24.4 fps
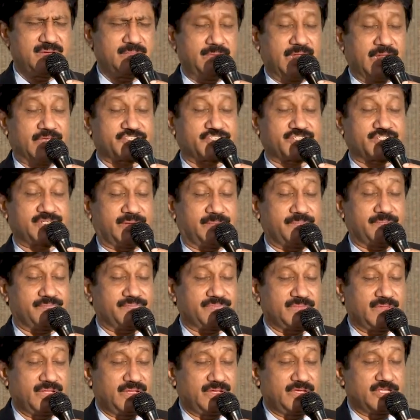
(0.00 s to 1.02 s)
Bless them.
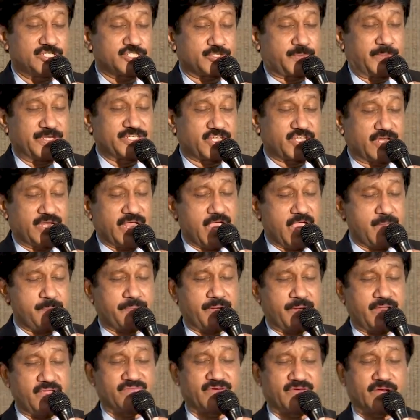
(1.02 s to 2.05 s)
Especially I
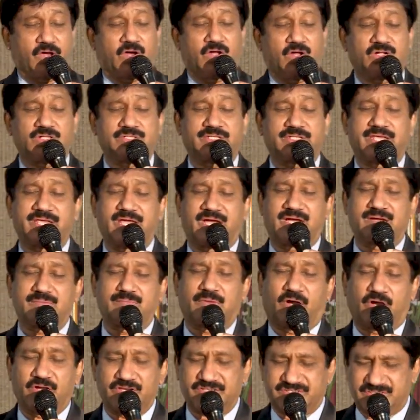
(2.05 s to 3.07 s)
pray for all the young
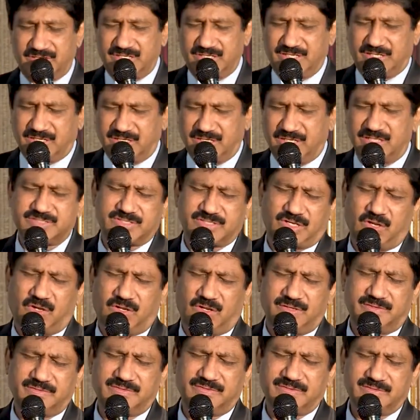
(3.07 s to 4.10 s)
boys and girls,
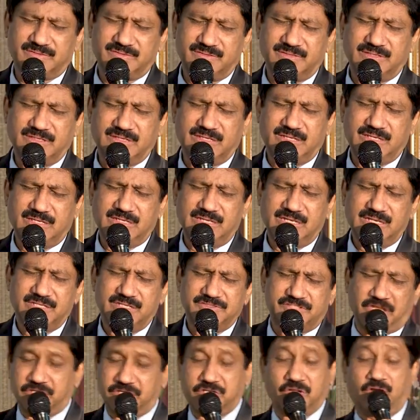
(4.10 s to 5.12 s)
Lord.
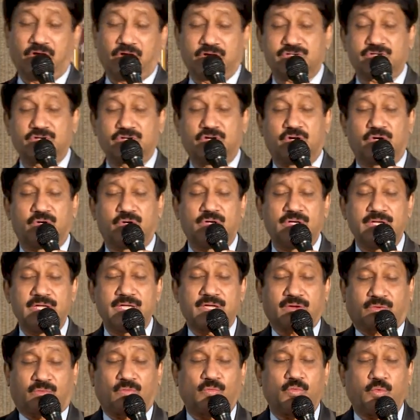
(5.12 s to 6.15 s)
They do not know
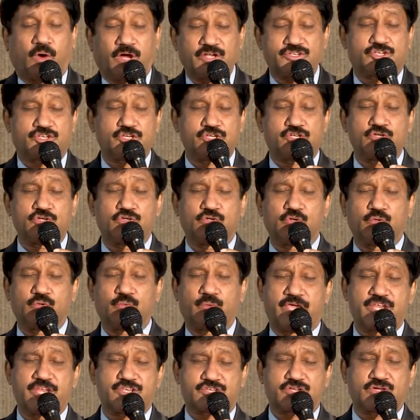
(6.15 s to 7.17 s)
what to do,
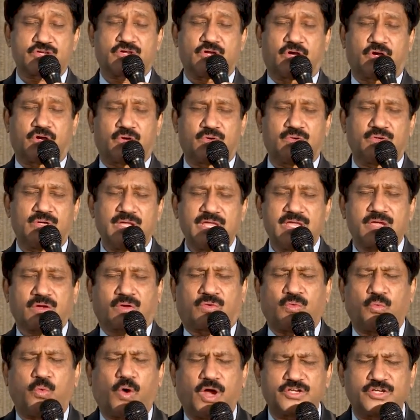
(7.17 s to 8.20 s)
where to go,
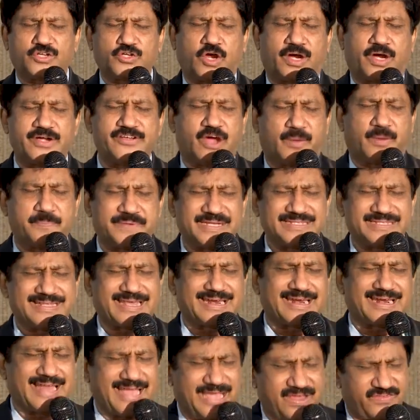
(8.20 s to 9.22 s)
what to adopt in
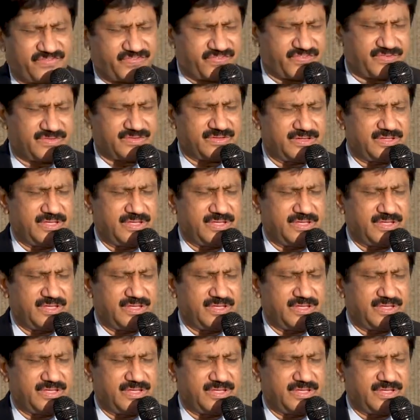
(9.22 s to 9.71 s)
their life.